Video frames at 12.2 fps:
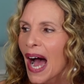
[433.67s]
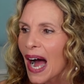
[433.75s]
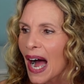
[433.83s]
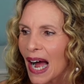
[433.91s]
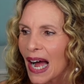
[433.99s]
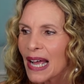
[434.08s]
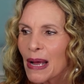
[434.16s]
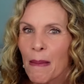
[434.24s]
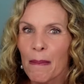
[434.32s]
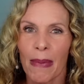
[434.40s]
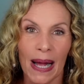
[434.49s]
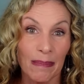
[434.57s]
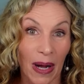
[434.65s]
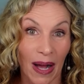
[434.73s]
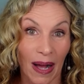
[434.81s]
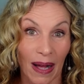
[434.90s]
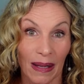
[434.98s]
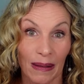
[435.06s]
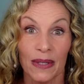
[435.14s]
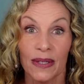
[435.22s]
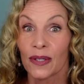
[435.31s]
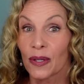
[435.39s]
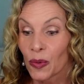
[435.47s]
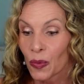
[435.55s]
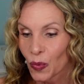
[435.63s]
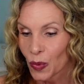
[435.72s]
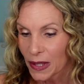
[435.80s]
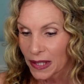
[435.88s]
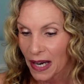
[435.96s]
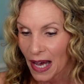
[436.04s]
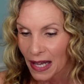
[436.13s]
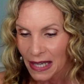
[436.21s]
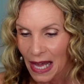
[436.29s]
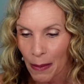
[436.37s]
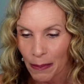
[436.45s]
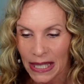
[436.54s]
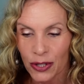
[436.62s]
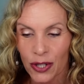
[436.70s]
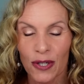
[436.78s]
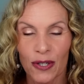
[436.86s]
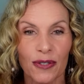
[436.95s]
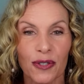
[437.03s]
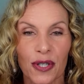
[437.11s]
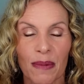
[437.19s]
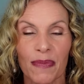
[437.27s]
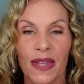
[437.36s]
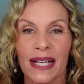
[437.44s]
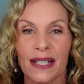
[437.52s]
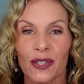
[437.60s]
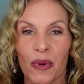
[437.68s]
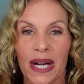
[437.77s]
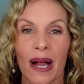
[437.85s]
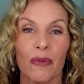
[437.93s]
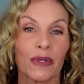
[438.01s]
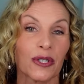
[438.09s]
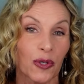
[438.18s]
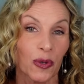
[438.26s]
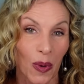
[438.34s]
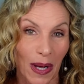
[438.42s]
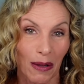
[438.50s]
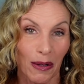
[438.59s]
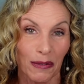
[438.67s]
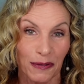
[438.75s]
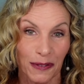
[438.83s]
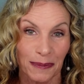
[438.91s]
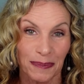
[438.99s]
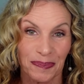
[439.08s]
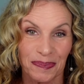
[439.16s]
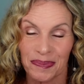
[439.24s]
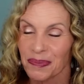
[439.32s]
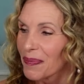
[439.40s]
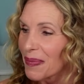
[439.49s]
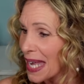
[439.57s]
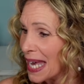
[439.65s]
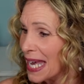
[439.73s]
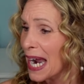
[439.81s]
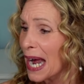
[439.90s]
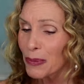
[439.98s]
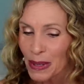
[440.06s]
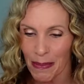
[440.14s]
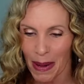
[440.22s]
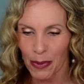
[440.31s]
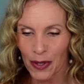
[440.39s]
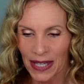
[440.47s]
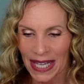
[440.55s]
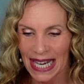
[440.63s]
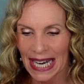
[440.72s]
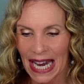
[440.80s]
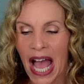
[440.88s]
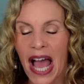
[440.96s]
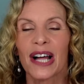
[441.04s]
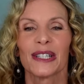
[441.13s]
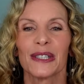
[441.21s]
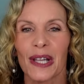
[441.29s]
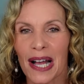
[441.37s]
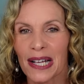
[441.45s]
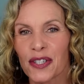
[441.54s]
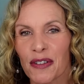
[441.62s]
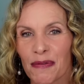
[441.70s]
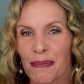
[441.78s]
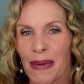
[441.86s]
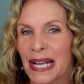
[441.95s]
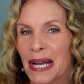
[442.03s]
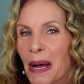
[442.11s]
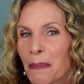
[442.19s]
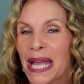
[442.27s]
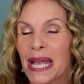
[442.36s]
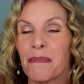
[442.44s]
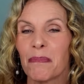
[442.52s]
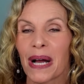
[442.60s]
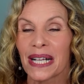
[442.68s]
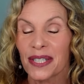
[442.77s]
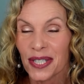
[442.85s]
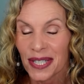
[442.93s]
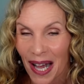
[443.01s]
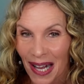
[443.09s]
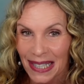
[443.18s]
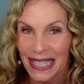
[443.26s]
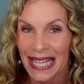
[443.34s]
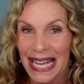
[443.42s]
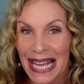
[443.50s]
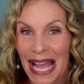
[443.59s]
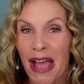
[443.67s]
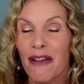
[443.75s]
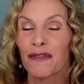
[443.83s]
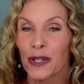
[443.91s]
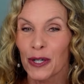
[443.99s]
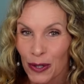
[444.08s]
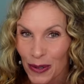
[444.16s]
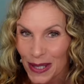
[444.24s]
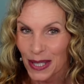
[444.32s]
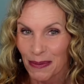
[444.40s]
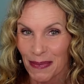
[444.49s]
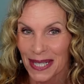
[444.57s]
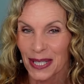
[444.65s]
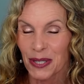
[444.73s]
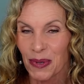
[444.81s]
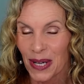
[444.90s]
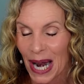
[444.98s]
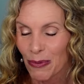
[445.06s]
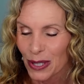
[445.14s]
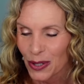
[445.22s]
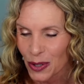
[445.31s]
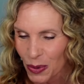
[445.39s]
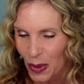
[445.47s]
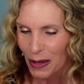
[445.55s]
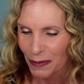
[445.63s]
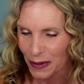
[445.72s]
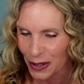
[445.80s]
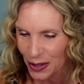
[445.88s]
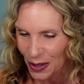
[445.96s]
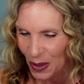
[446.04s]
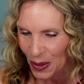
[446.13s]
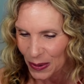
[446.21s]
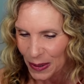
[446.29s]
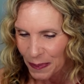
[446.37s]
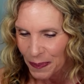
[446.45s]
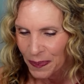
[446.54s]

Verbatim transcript: I my mom would allow me to do some things when I was 12. And I remember getting lots of makeup in my stocking for Christmas when I was 12 years old.